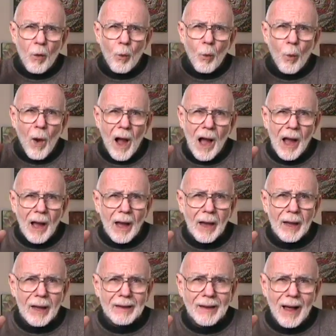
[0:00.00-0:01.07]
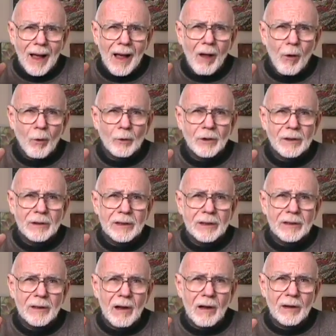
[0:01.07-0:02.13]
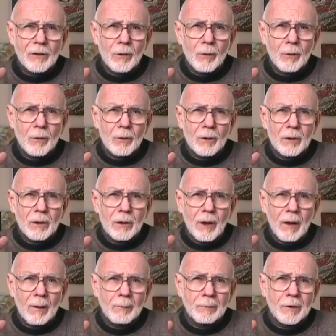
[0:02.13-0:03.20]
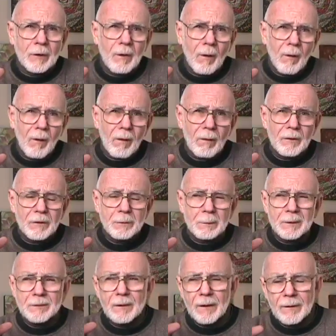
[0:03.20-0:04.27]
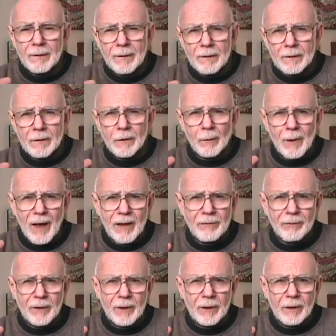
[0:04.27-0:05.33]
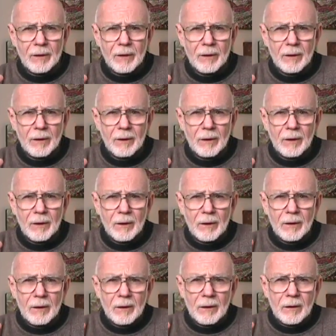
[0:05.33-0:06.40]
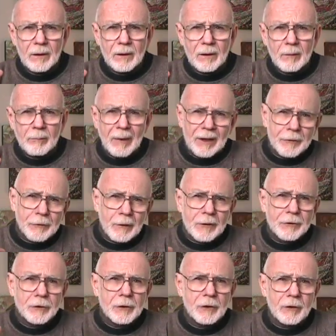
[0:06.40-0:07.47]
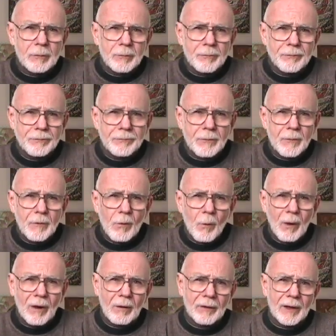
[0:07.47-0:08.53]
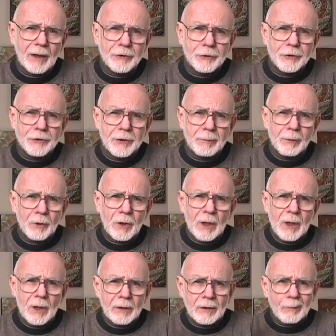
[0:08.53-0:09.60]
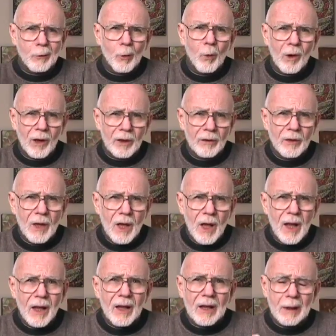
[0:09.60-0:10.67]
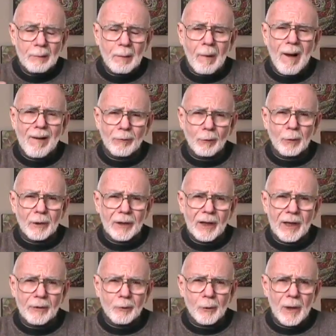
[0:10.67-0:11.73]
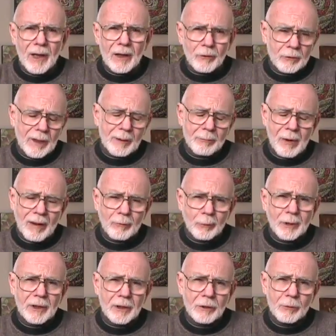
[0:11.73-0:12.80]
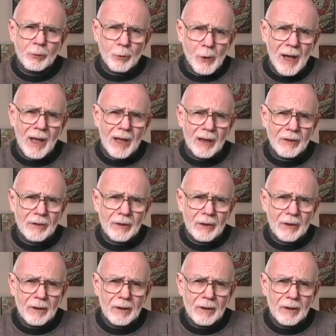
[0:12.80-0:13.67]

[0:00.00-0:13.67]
why and how did Leonardo come to call this particular graphic Metatron's Cube? Well, the answer is simple. Number one, he probably had read, or not probably, he read